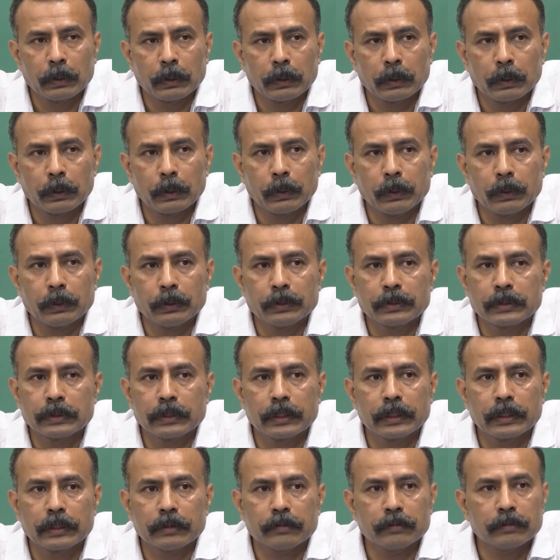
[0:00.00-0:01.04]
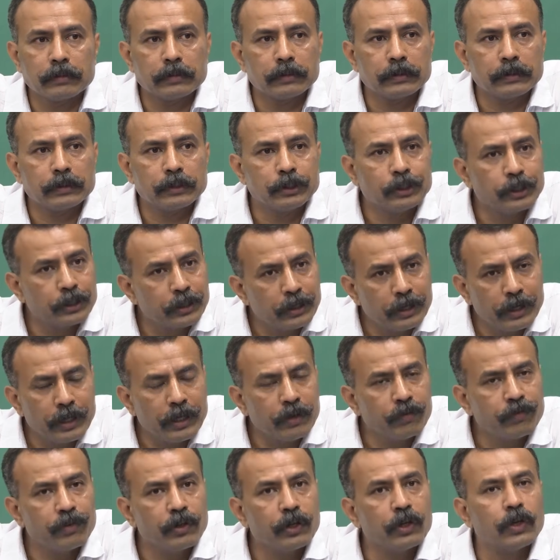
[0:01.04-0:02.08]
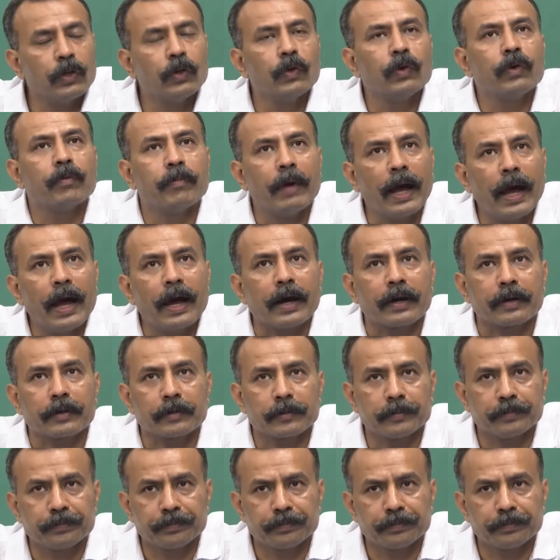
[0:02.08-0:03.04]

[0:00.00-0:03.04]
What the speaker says: whose journey, if we look back,